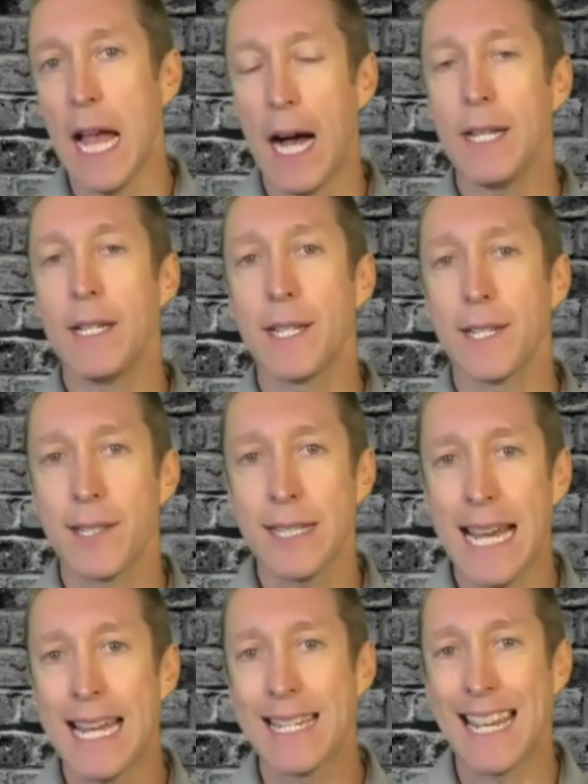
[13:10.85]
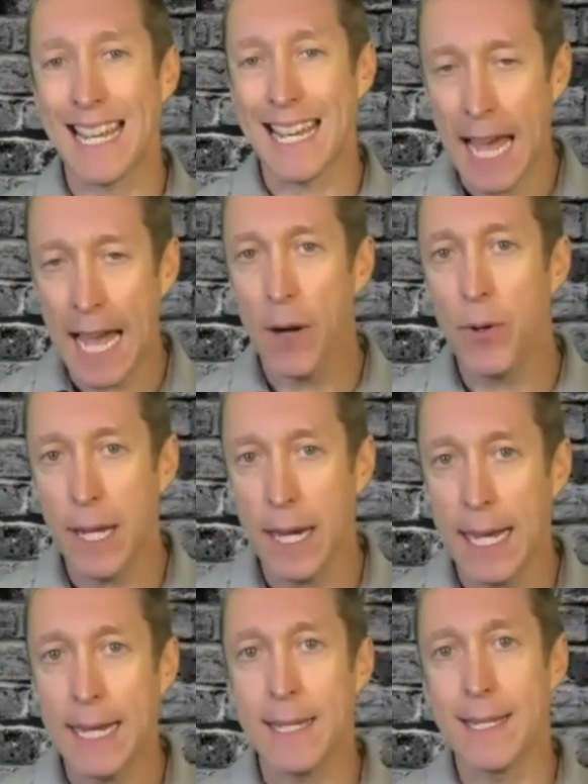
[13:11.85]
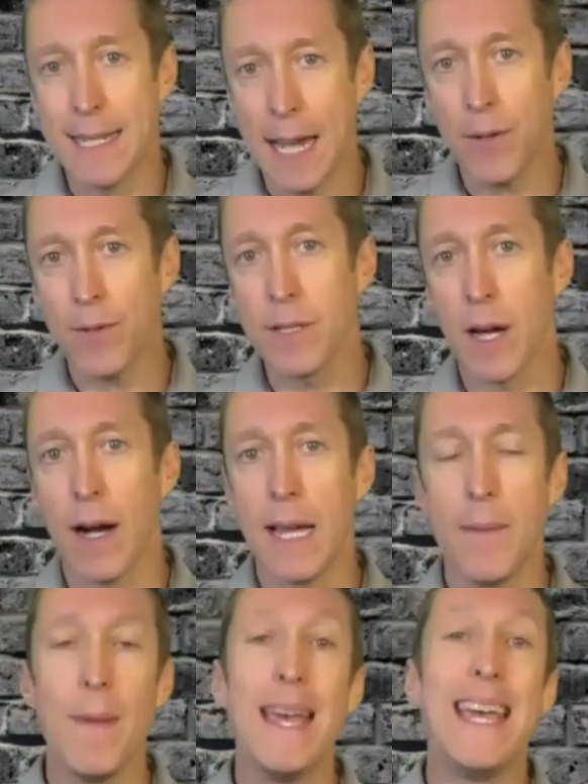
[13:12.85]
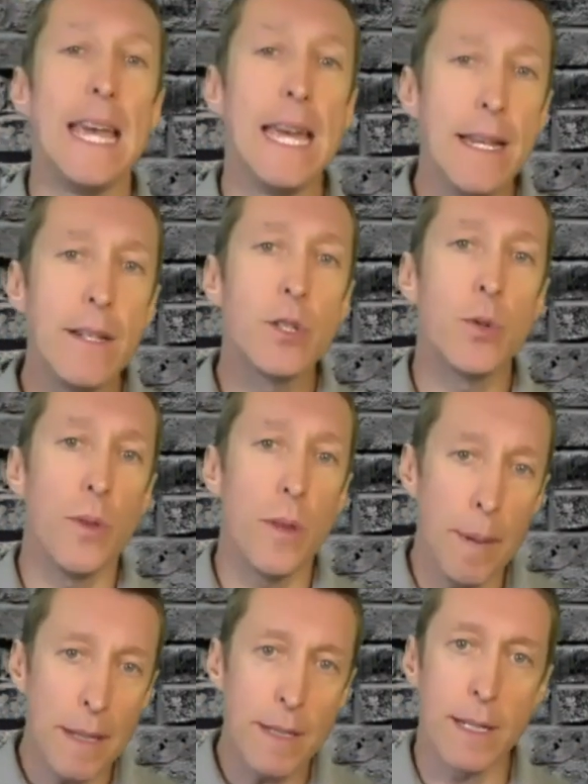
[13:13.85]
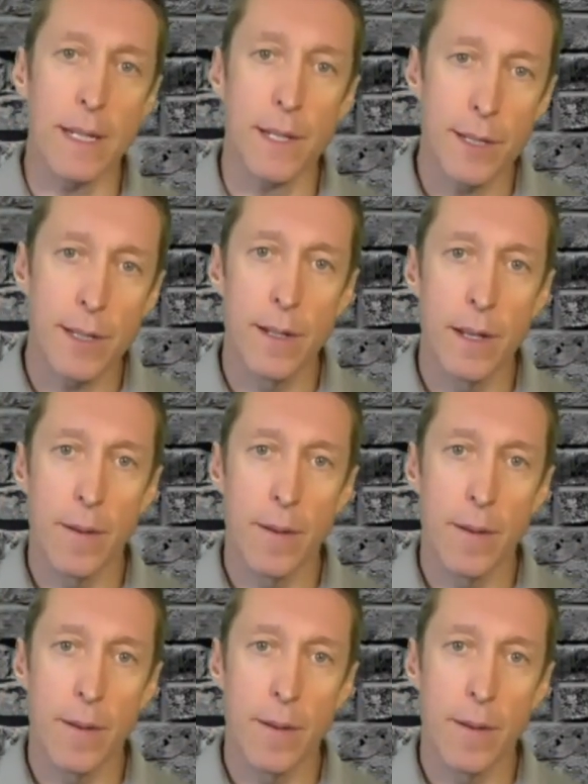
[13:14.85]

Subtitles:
understand and calculate downtime into the business.